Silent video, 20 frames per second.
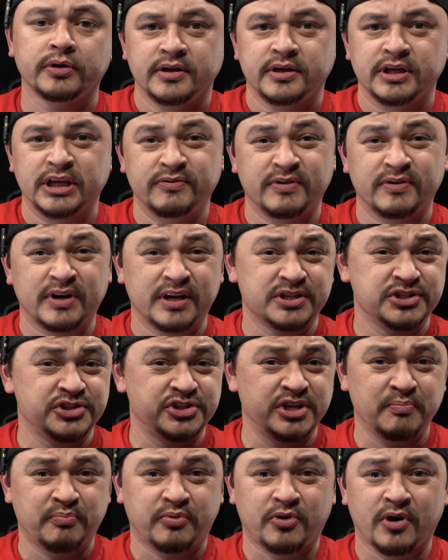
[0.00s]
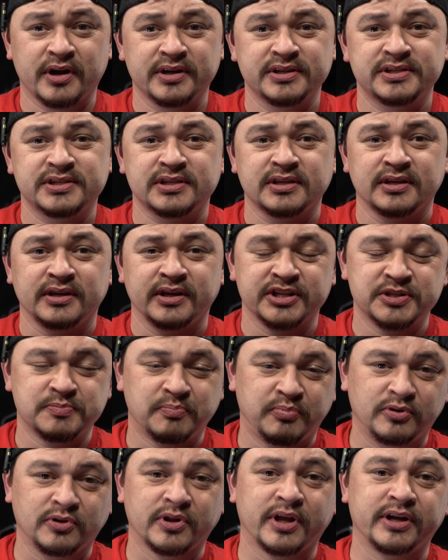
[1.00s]
Even at its cheap price, it's
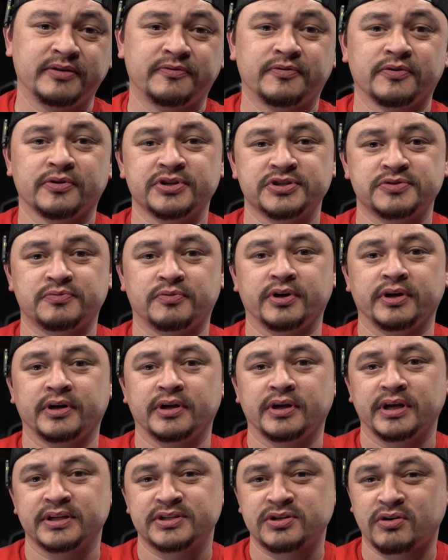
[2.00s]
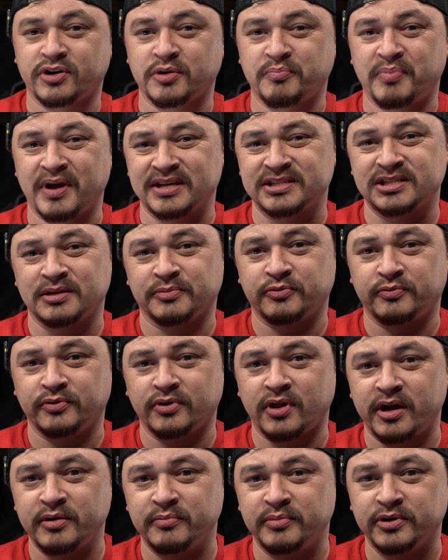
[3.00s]
plenty for this rig. It's hard to pass up the
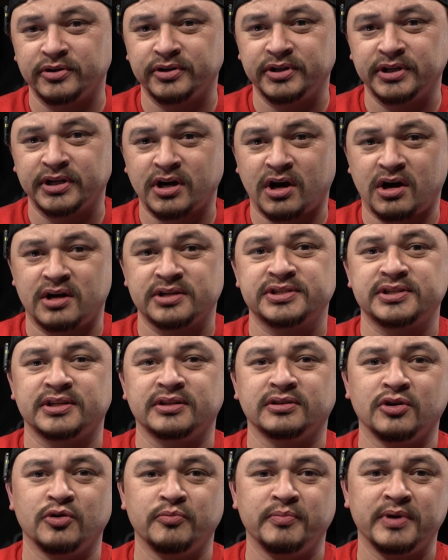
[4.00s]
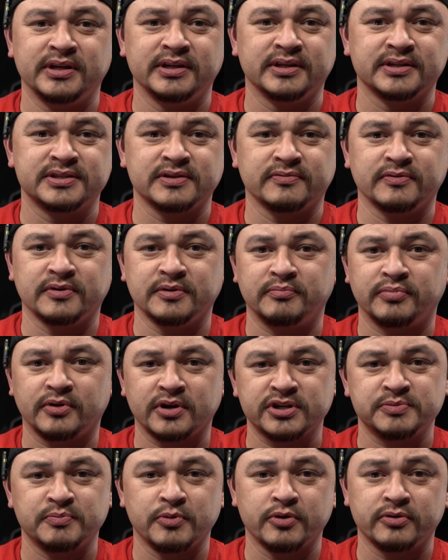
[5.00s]
reliability, cost, and low maintenance of a
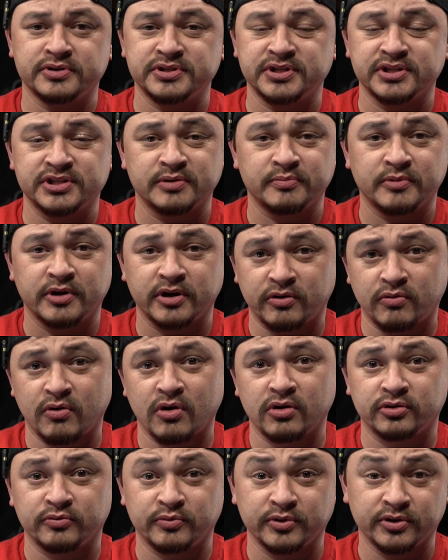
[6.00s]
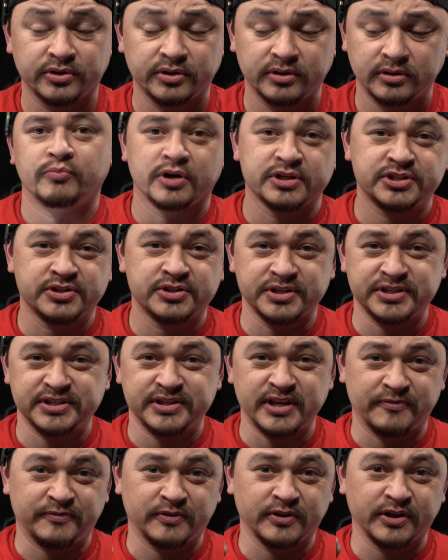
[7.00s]
brushed motor system on a crawler, really. Brushless
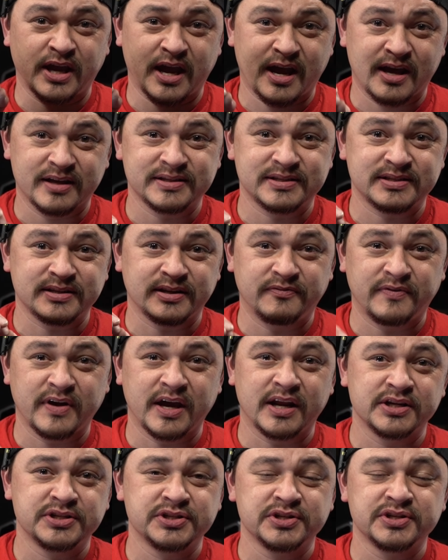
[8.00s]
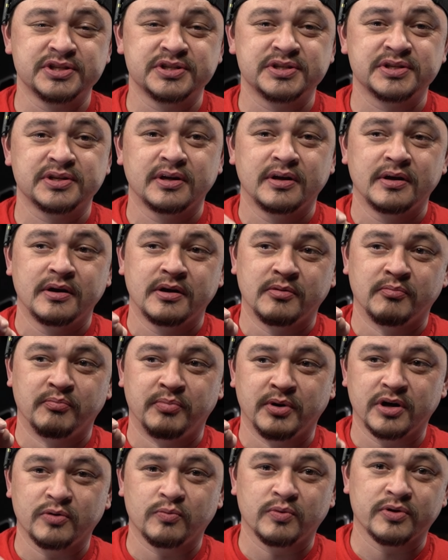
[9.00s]
definitely has advantages,
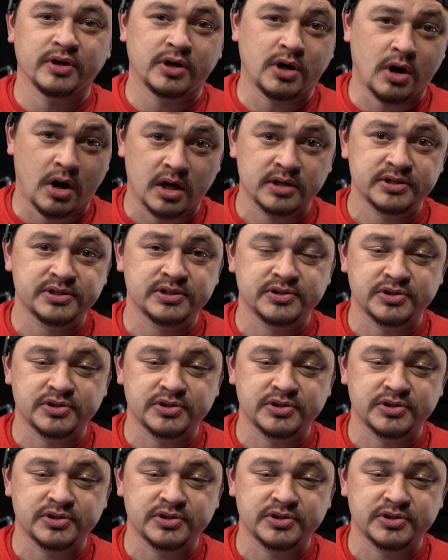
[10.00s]
but with a cost.